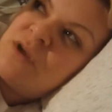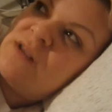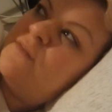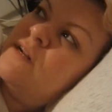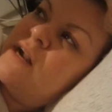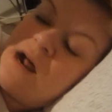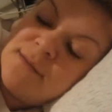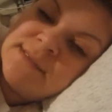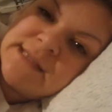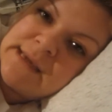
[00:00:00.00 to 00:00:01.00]
not even an
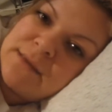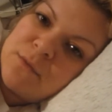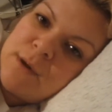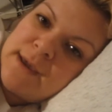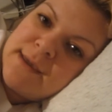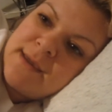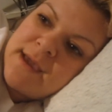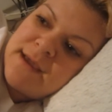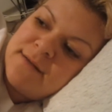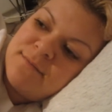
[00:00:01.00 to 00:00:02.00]
arm's length away,
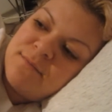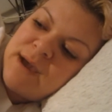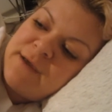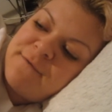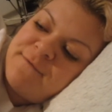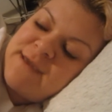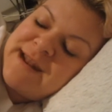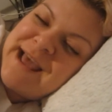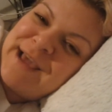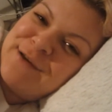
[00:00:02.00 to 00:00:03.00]
and my
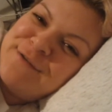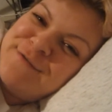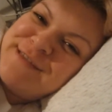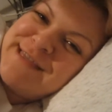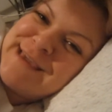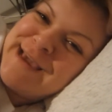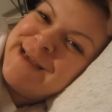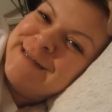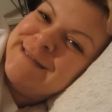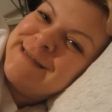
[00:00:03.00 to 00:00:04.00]
feet hang over the
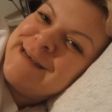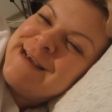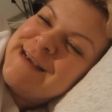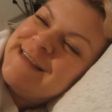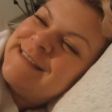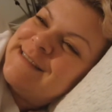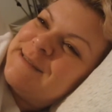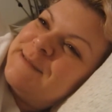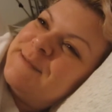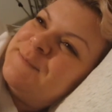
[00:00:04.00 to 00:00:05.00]
end.
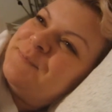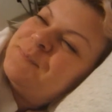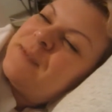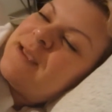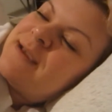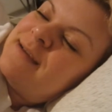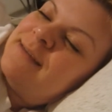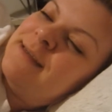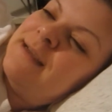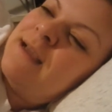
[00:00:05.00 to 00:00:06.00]
So,
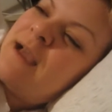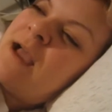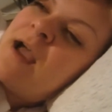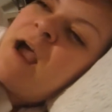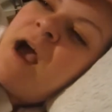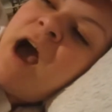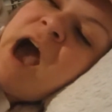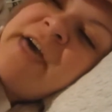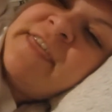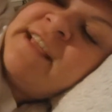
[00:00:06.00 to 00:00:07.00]
yeah,
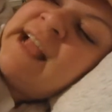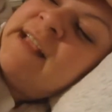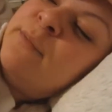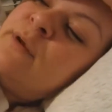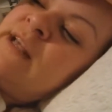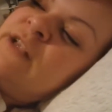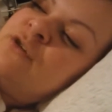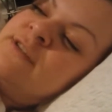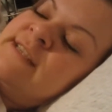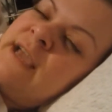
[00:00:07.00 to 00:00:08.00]
I think that's pretty
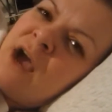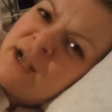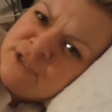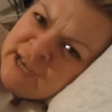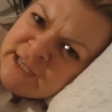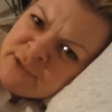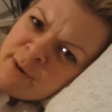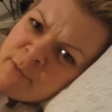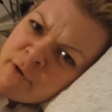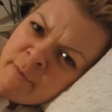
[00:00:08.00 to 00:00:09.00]
interesting. I changed
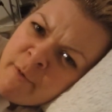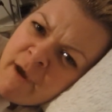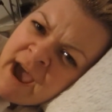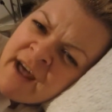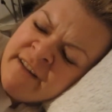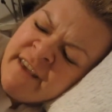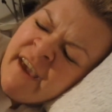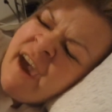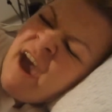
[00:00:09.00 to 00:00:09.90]
my room around